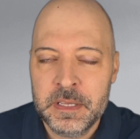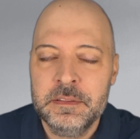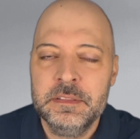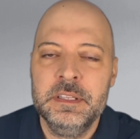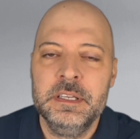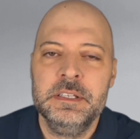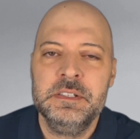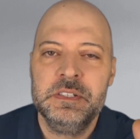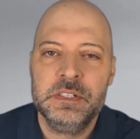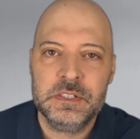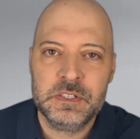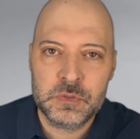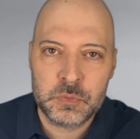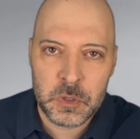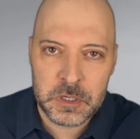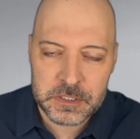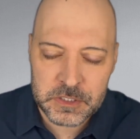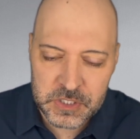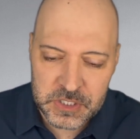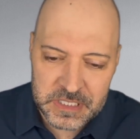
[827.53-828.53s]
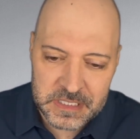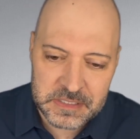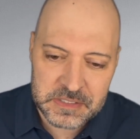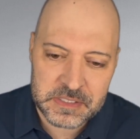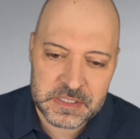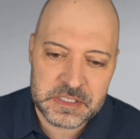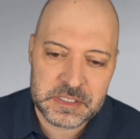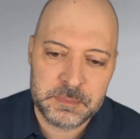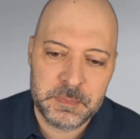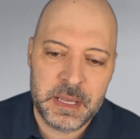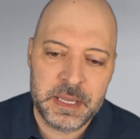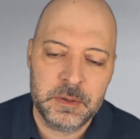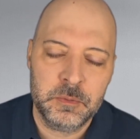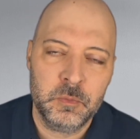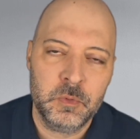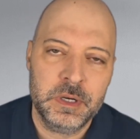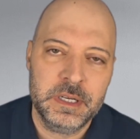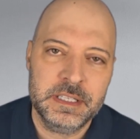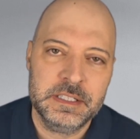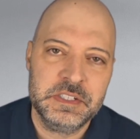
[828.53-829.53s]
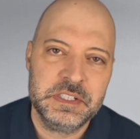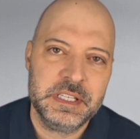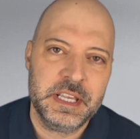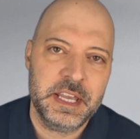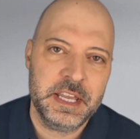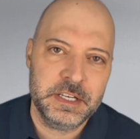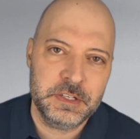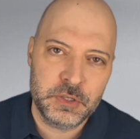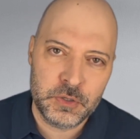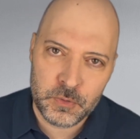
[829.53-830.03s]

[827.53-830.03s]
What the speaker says: This is what Jesus meant when he said,